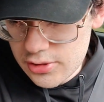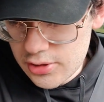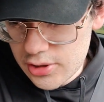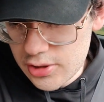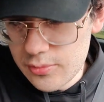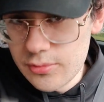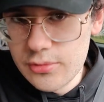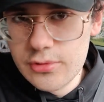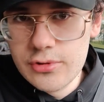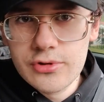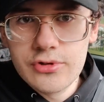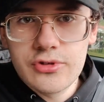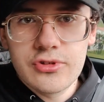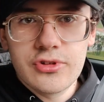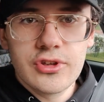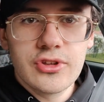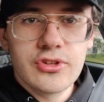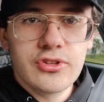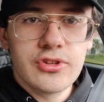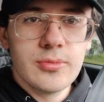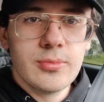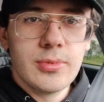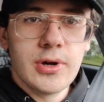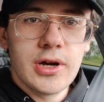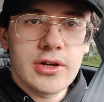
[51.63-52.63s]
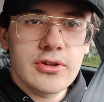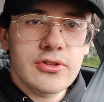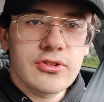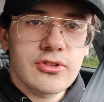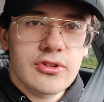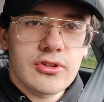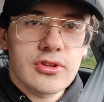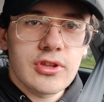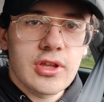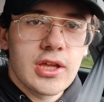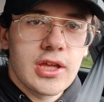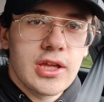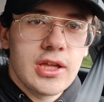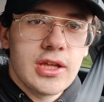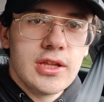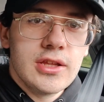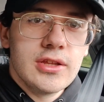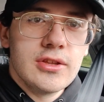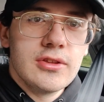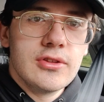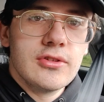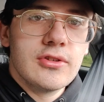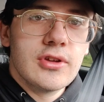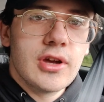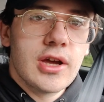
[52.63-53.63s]
It was 60 bucks,
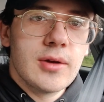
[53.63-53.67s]
and